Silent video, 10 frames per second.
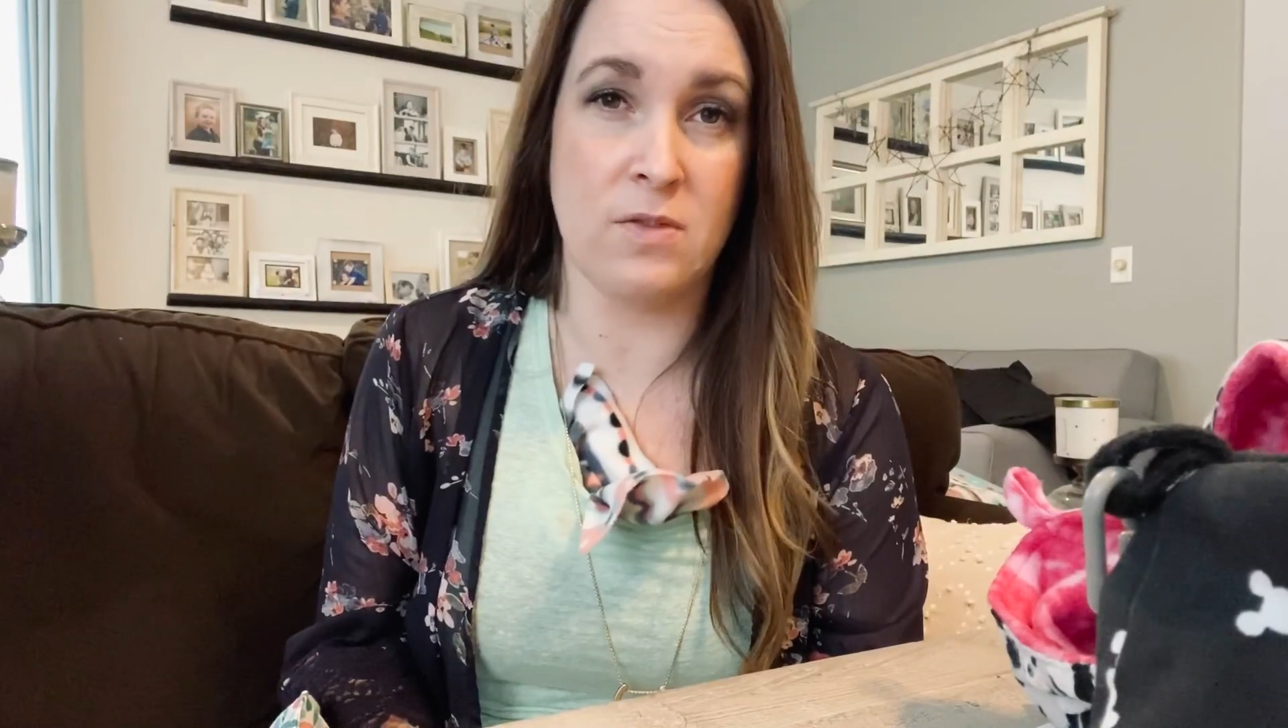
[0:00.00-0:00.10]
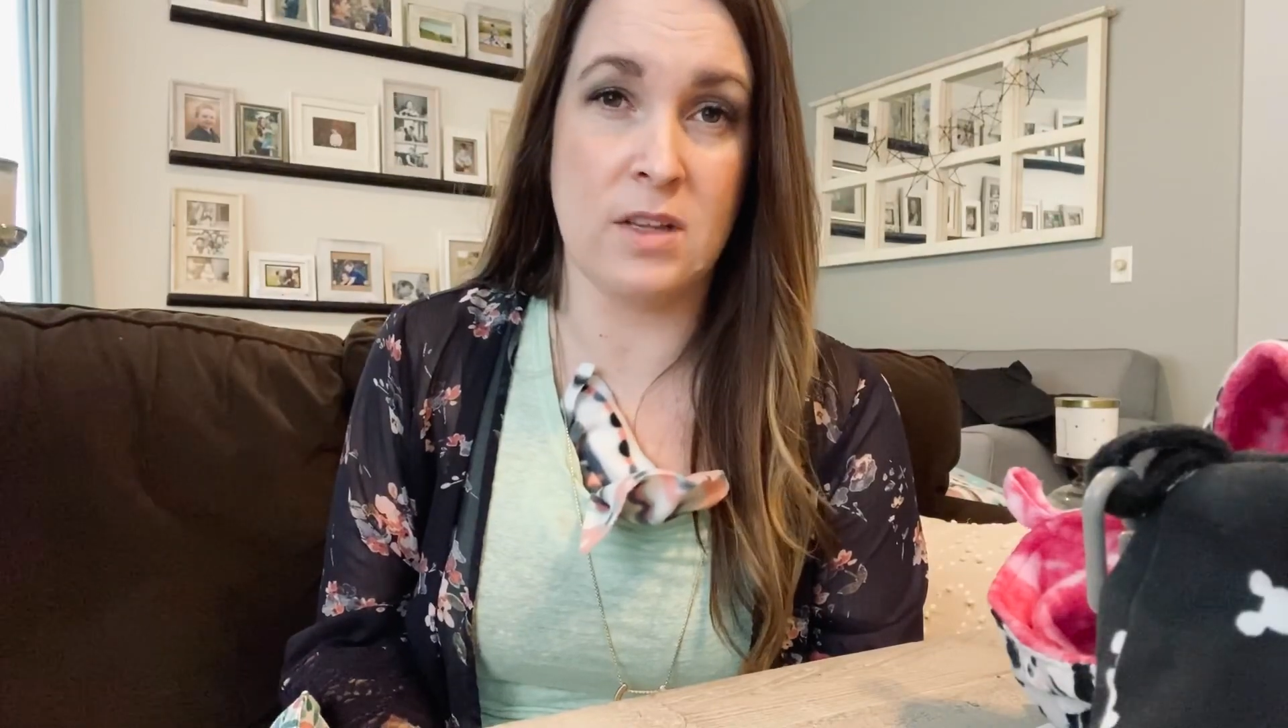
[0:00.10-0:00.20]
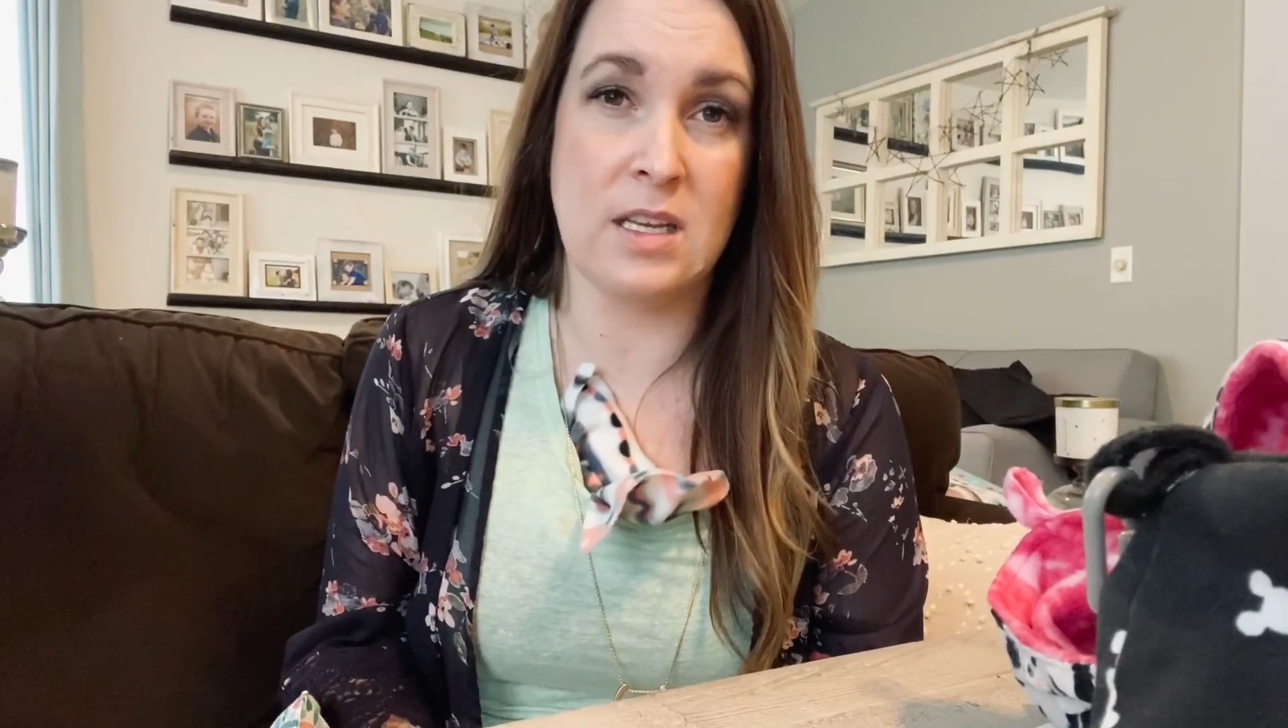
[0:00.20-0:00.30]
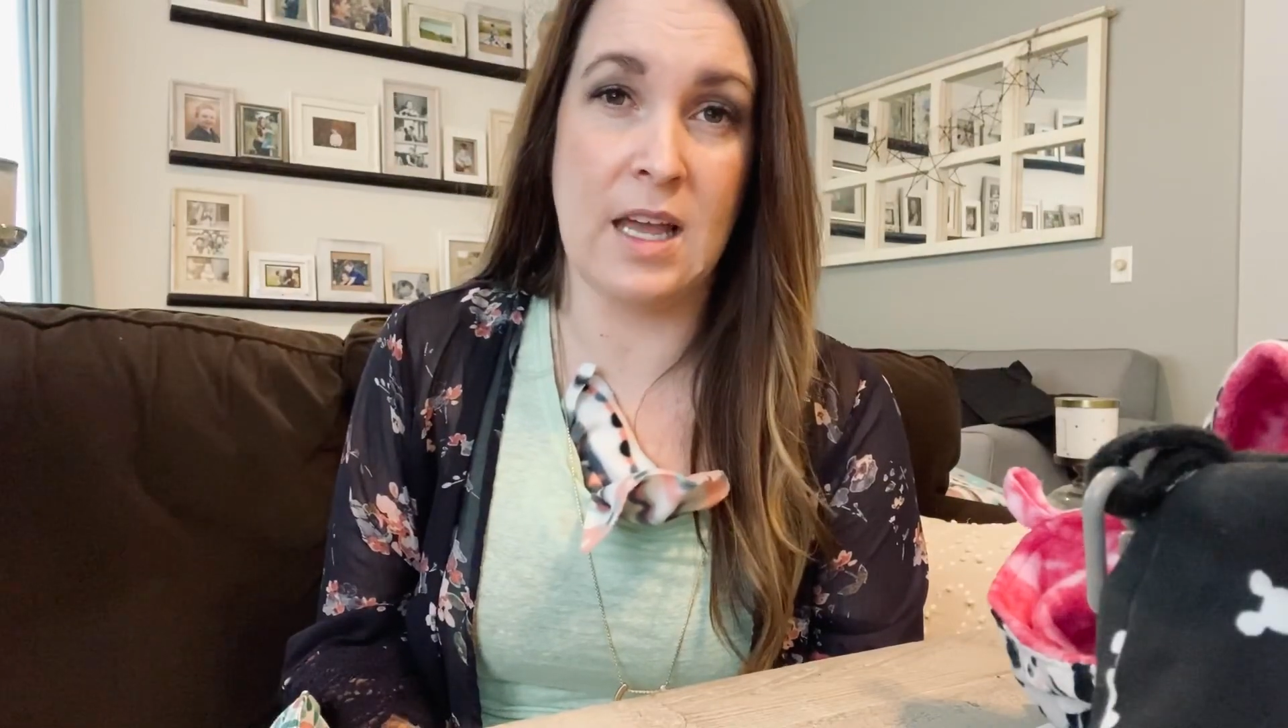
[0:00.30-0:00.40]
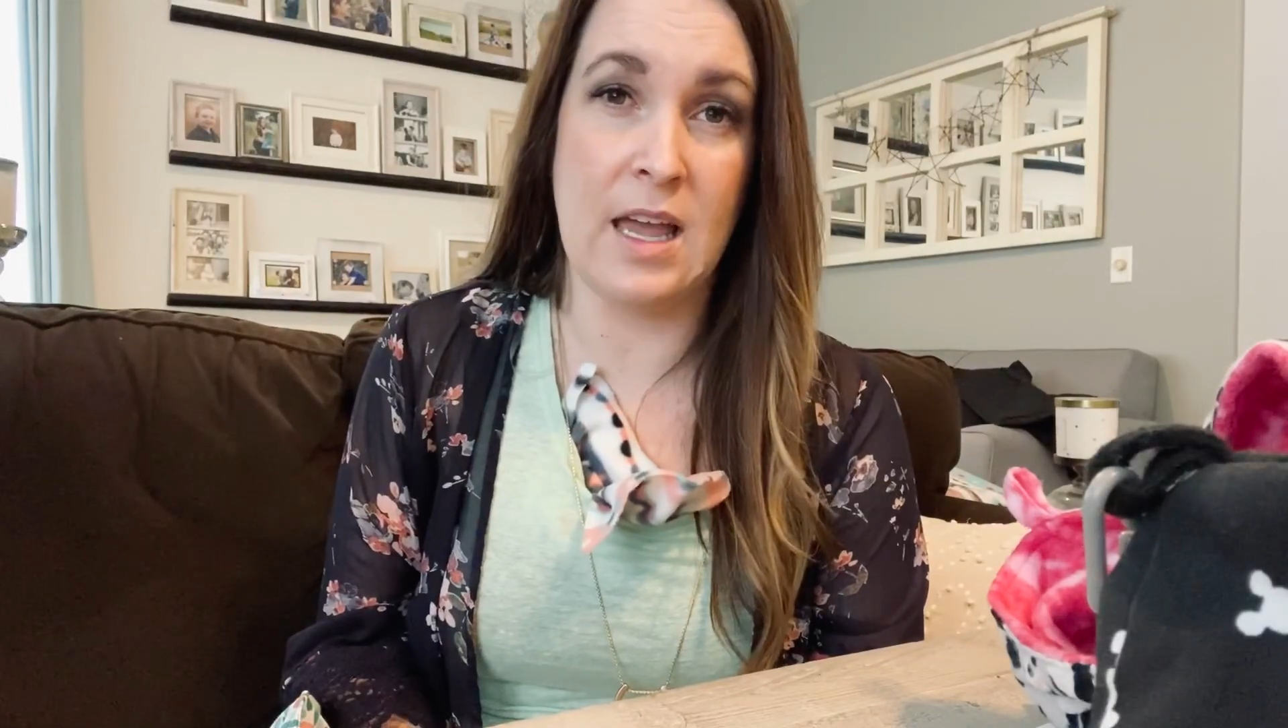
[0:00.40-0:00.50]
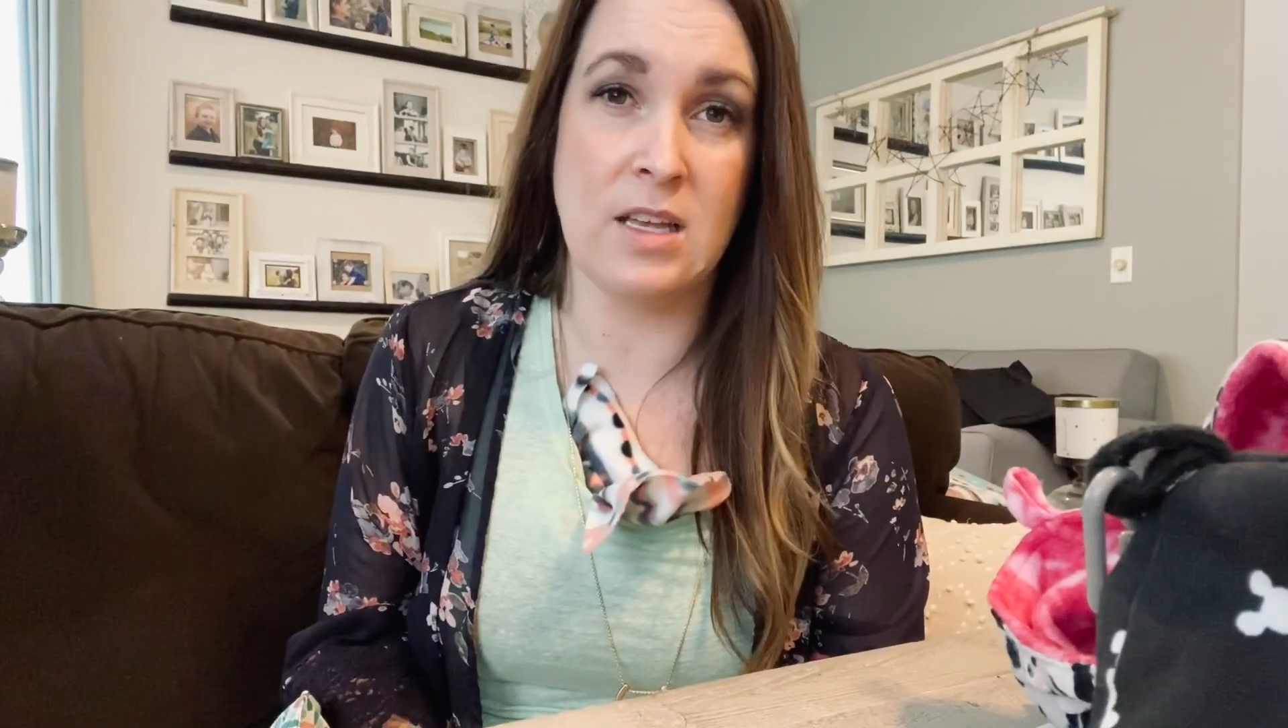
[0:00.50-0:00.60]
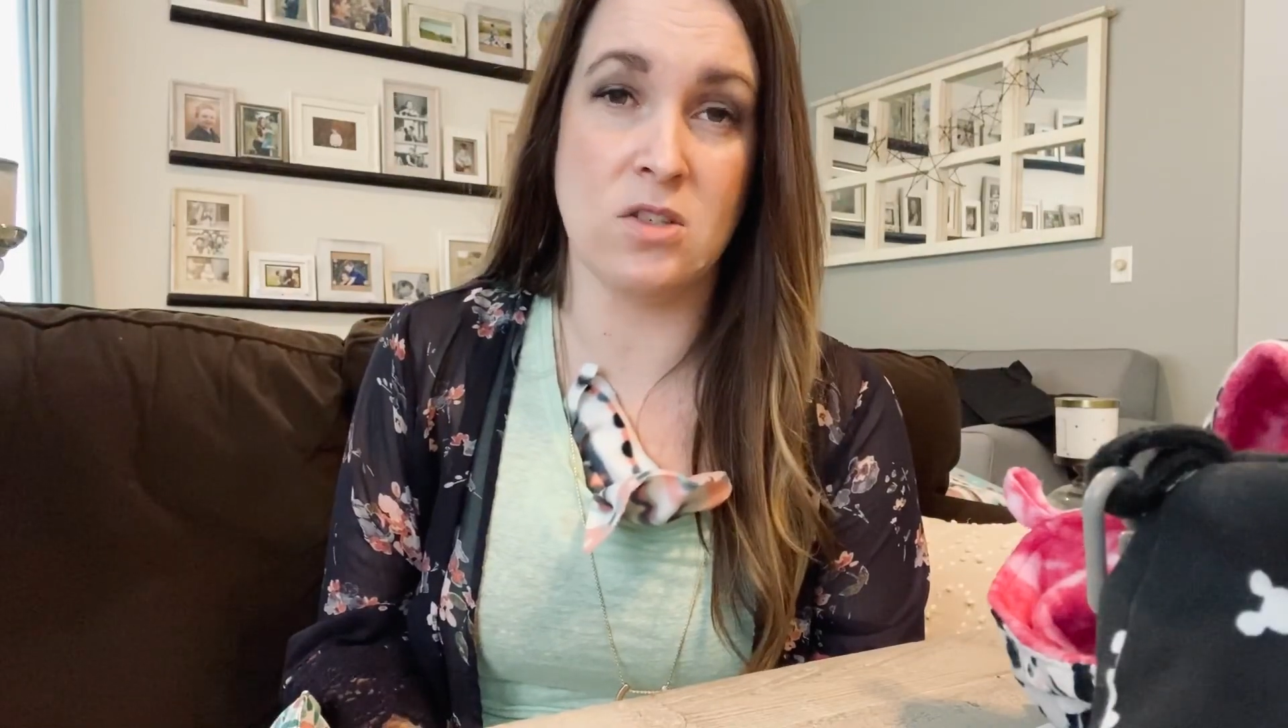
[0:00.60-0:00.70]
for the day.